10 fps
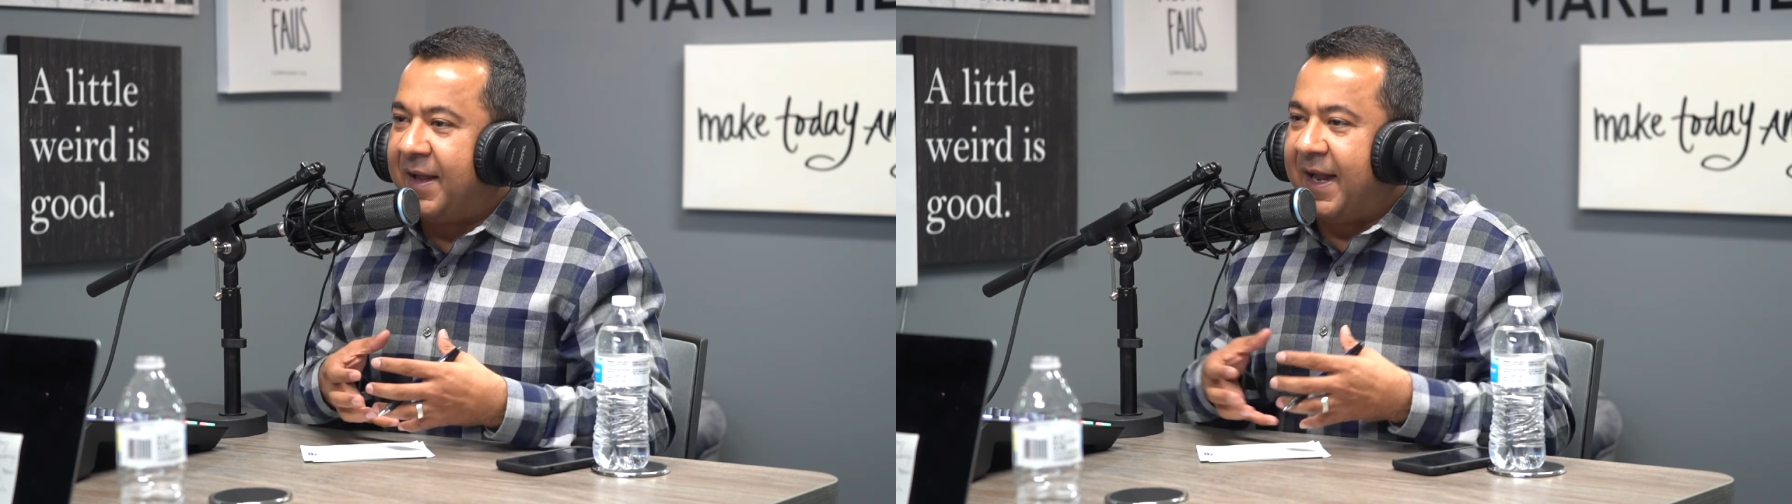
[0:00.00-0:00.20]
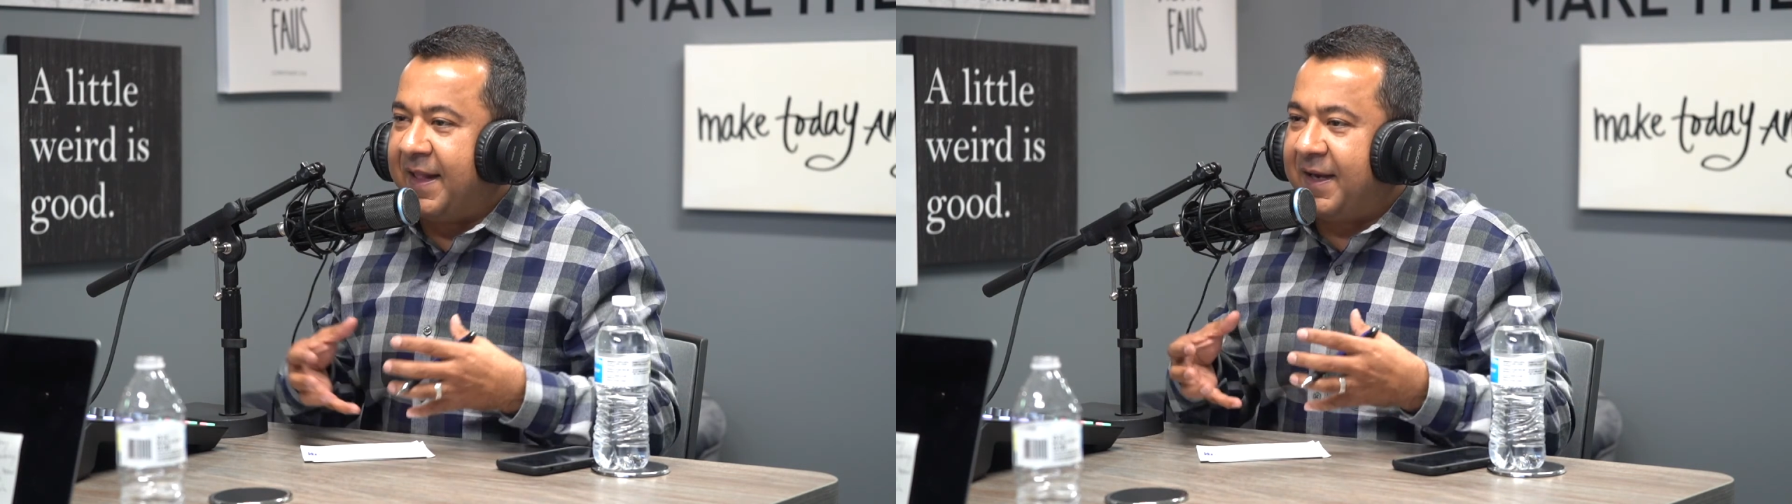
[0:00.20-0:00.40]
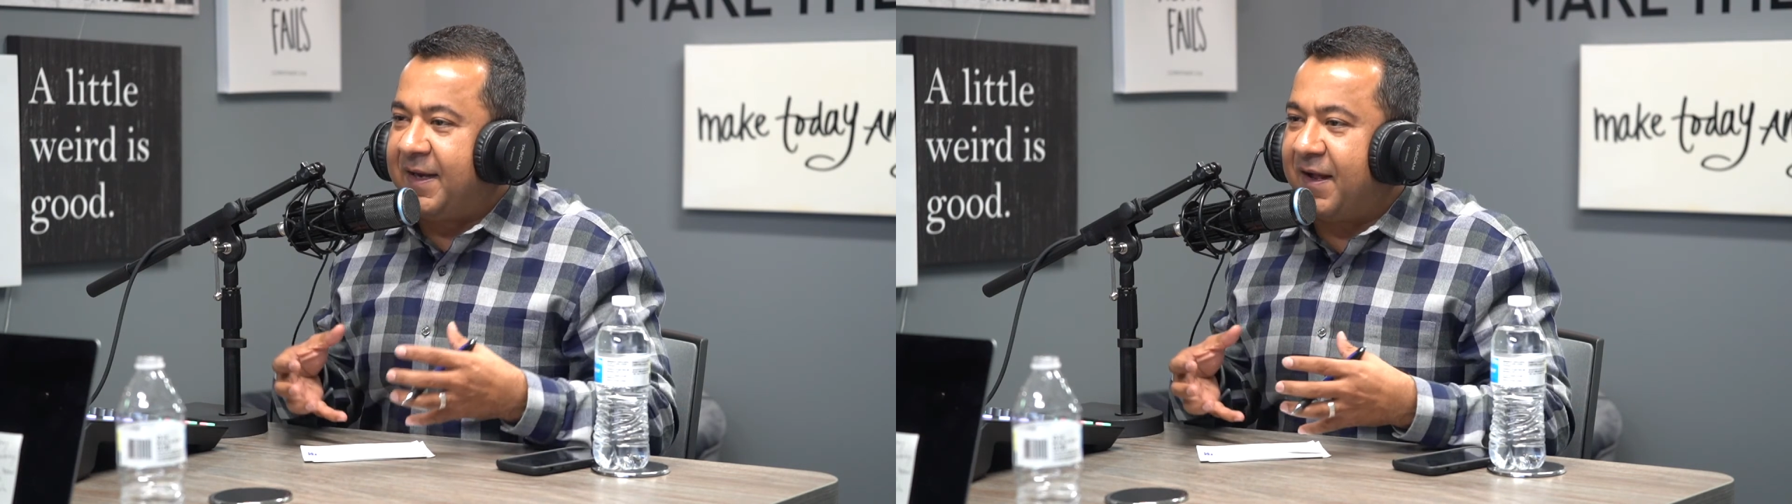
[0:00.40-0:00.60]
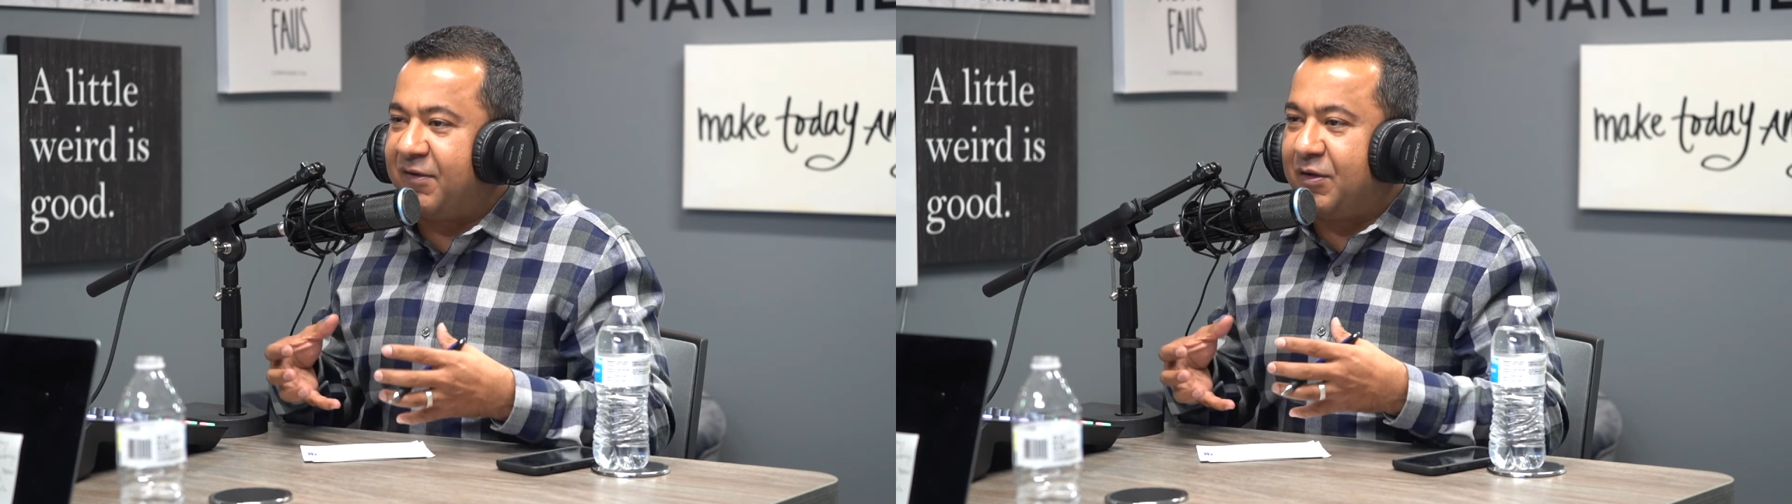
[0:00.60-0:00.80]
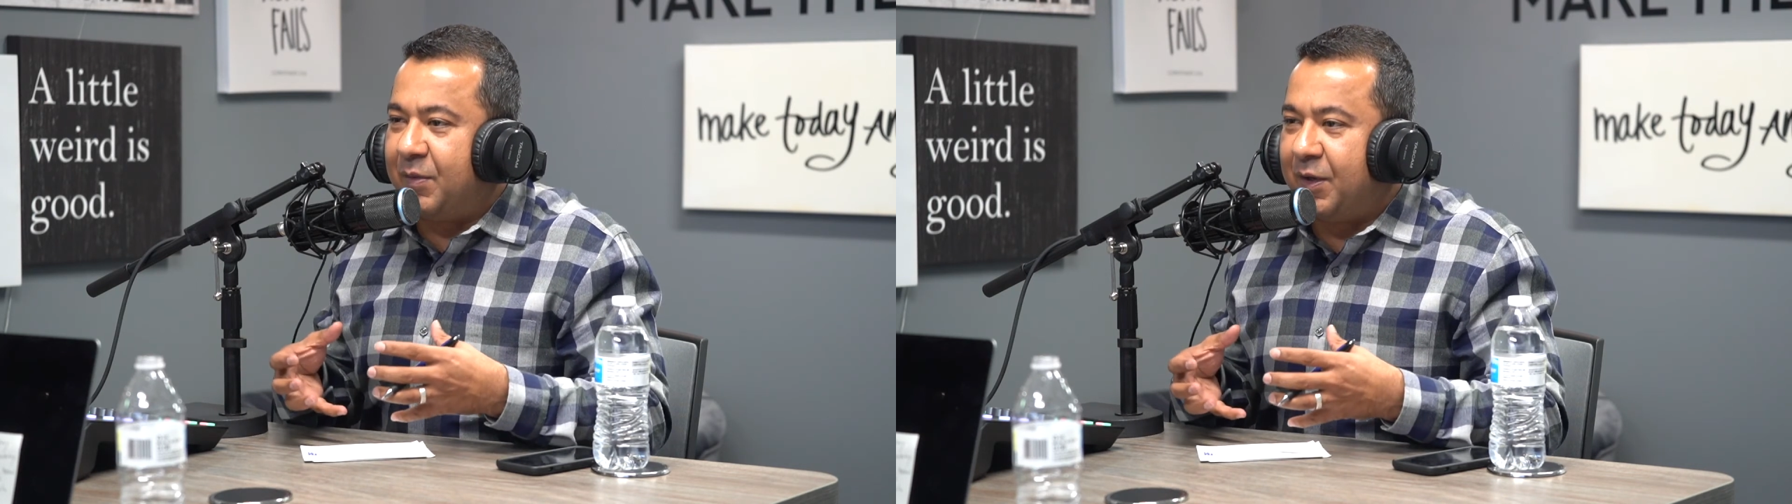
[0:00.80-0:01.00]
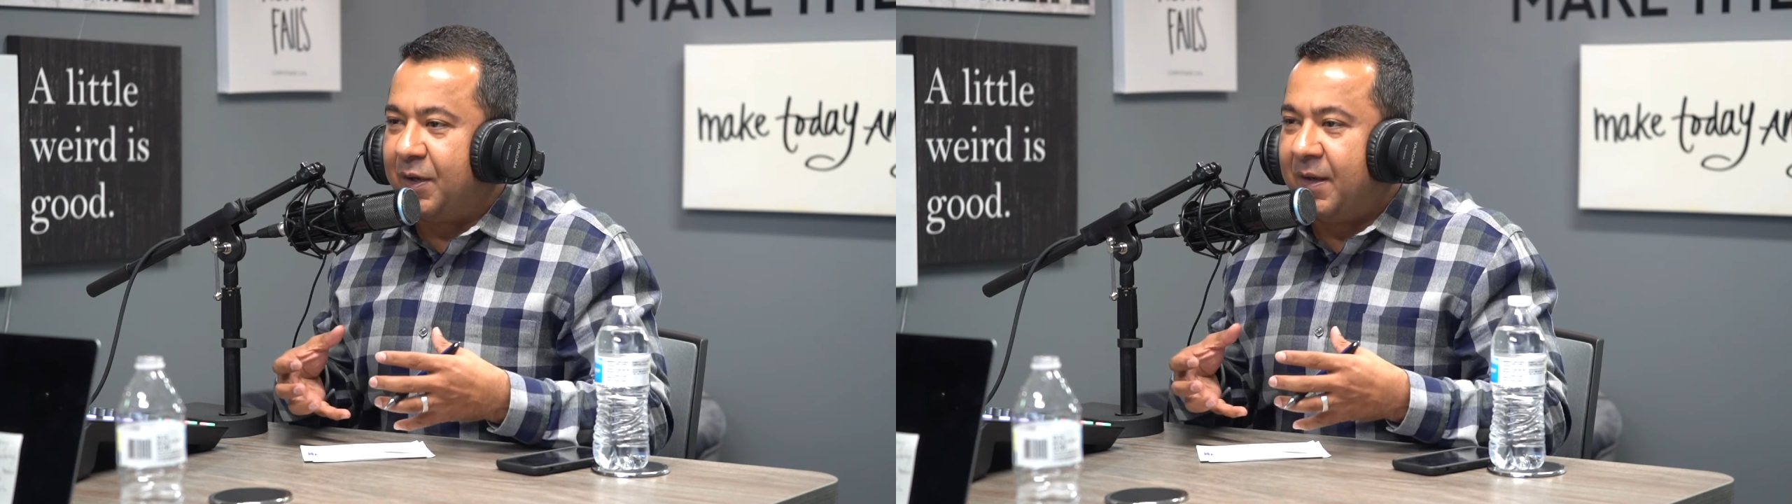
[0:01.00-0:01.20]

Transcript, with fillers: and the customer